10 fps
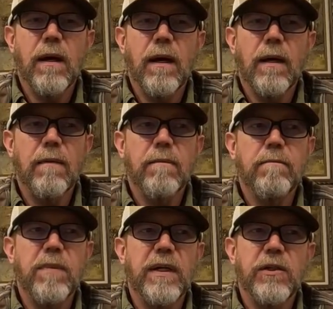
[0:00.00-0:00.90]

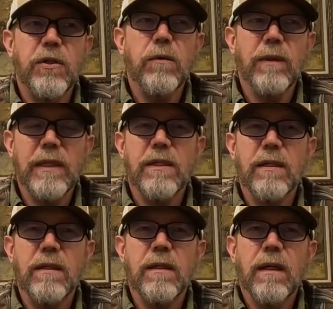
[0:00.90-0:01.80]
but do
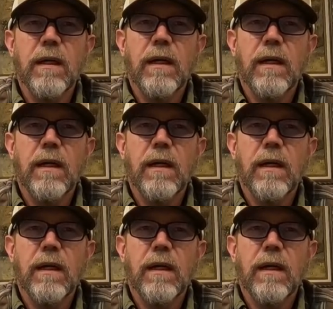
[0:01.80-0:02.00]
listen